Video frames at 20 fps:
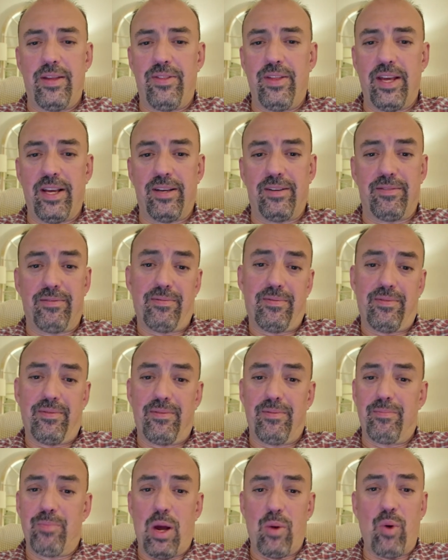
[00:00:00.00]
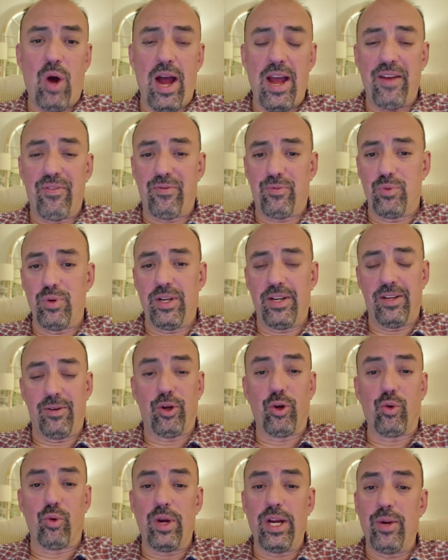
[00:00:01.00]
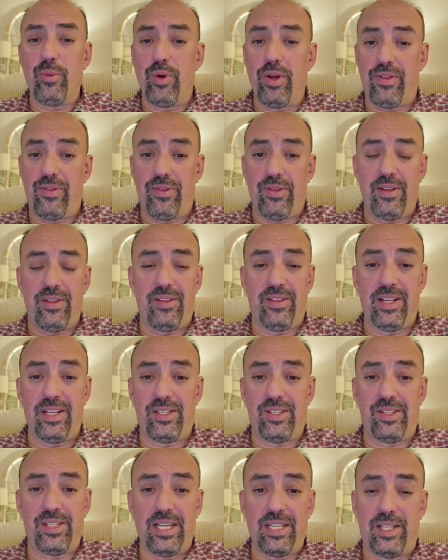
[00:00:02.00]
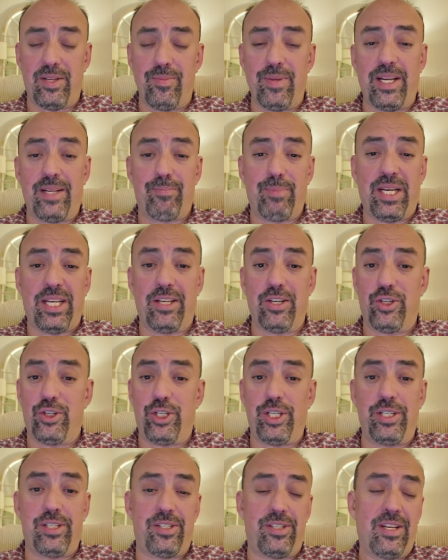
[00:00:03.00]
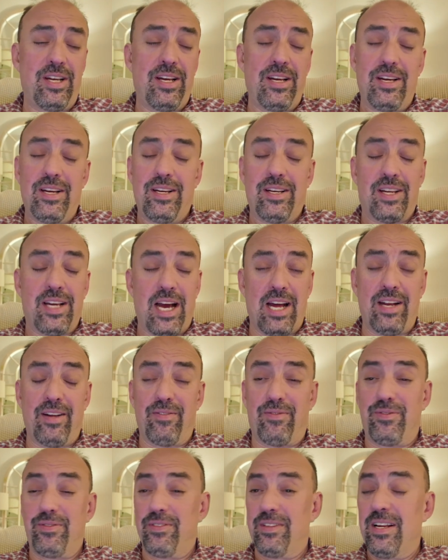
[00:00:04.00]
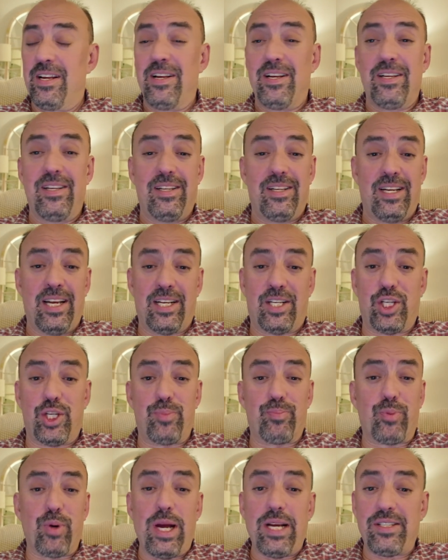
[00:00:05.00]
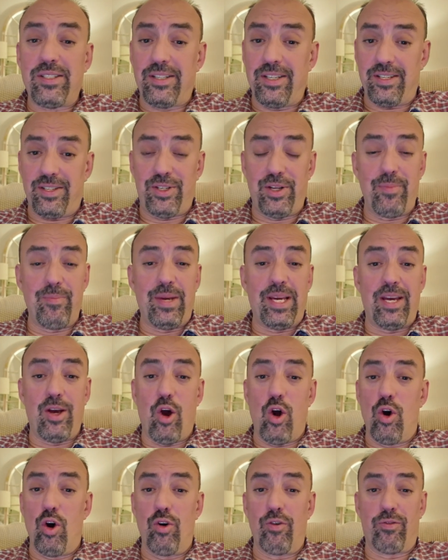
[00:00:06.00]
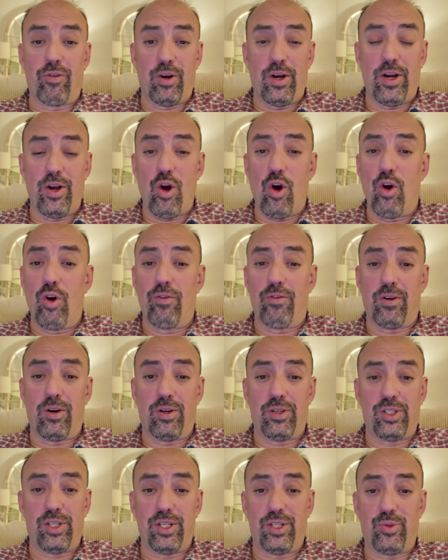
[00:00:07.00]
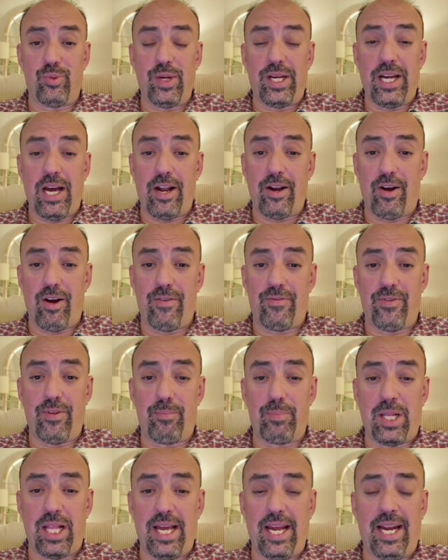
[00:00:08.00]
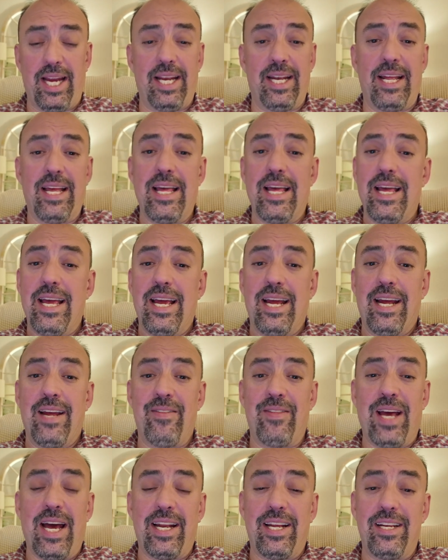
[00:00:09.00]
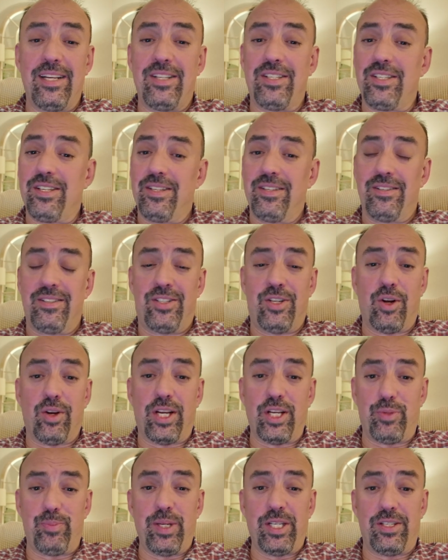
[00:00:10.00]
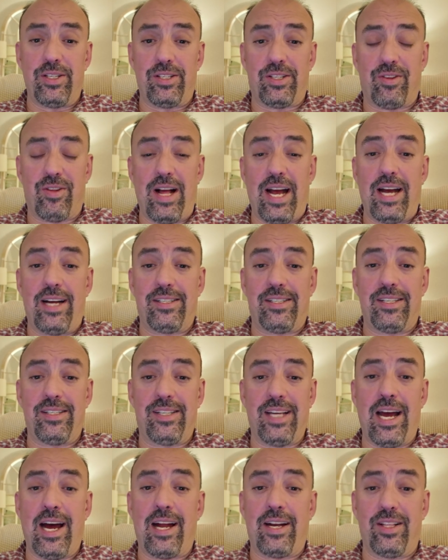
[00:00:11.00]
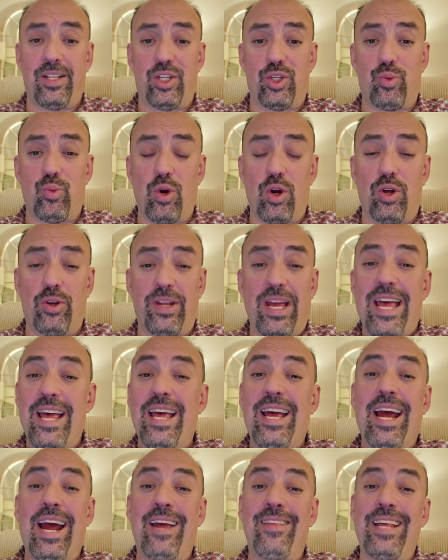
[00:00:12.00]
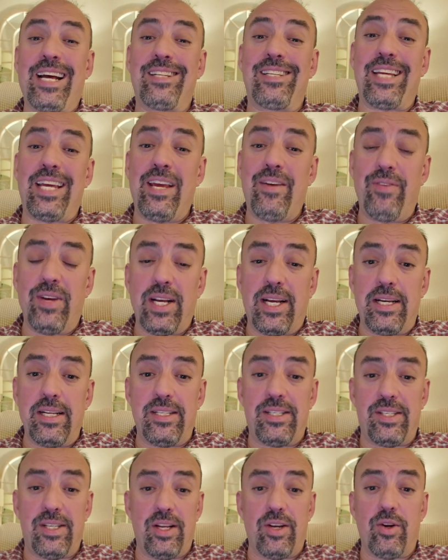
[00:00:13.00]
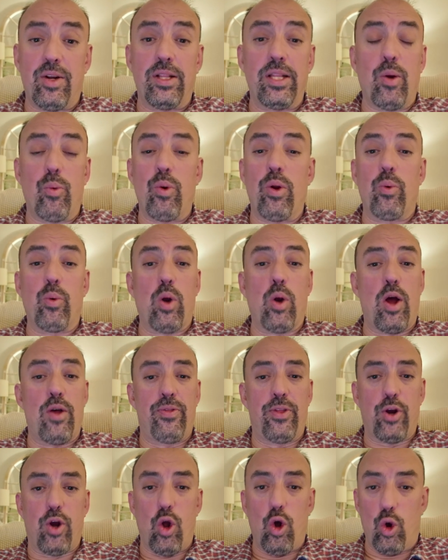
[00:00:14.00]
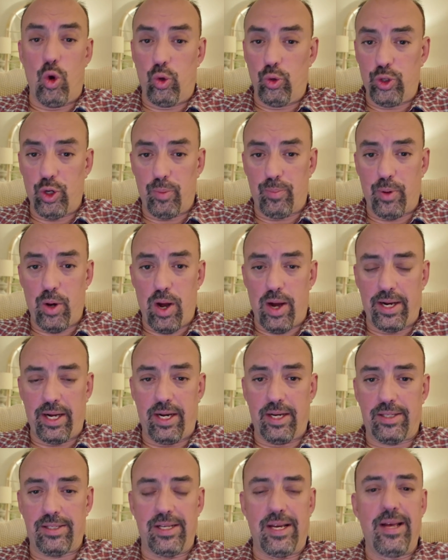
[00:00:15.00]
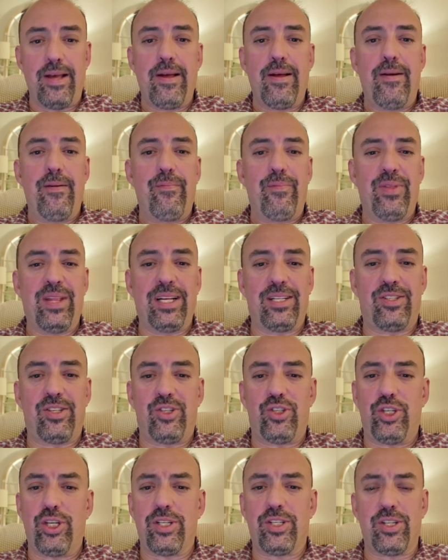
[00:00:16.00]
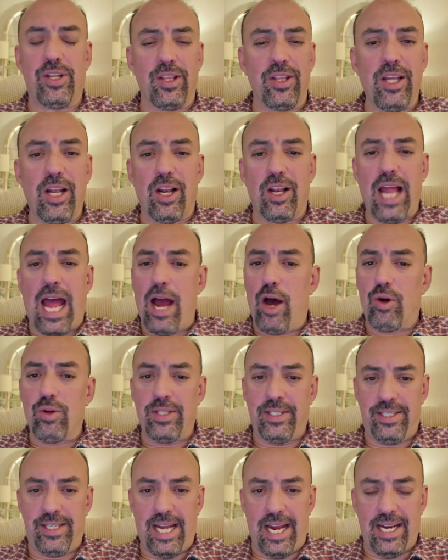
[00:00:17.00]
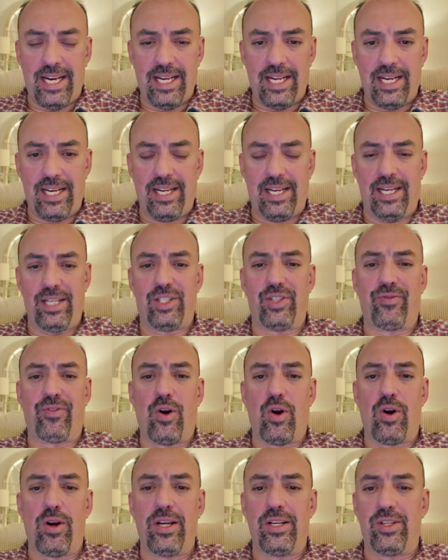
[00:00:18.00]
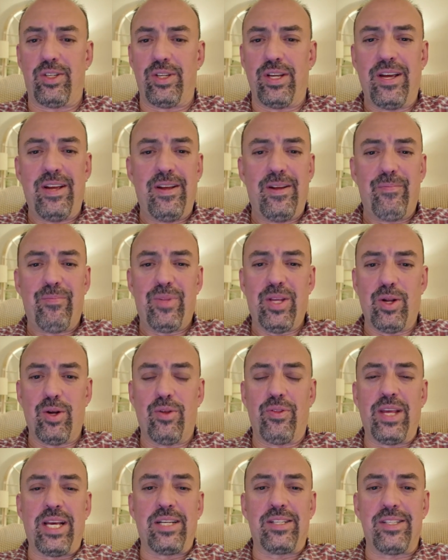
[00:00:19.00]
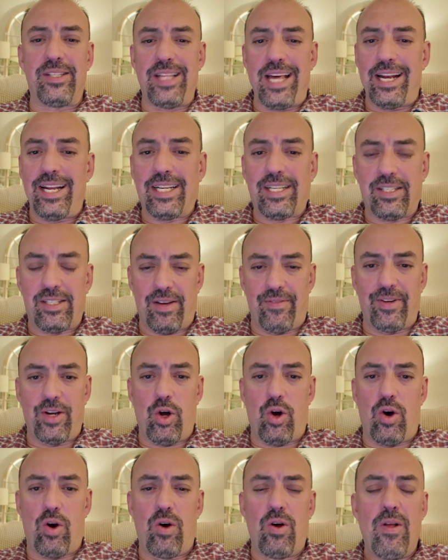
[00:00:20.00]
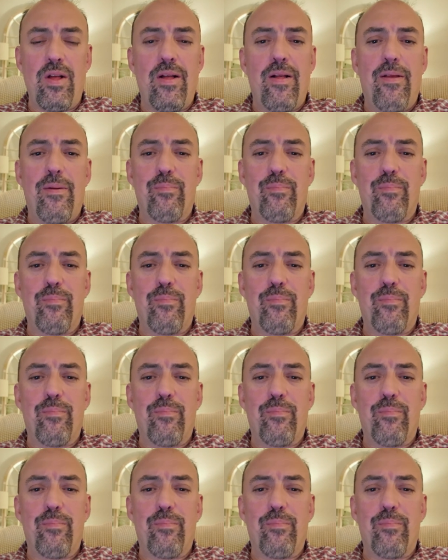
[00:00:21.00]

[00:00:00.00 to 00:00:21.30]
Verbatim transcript: I think my wife would agree with this sentiment because she's kind of expressed it to me over and over since we got off the plane, and that is Turkish business class is out of this world. And that's even considering that we were on their older product that's just a little outdated as far as, you know, the aesthetics of it all.